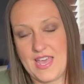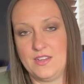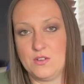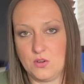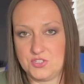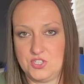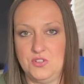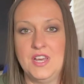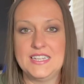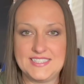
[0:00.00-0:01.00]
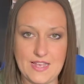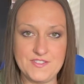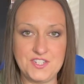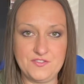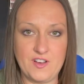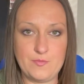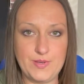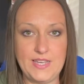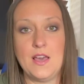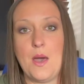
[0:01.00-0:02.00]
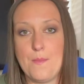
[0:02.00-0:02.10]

and it costs you 75p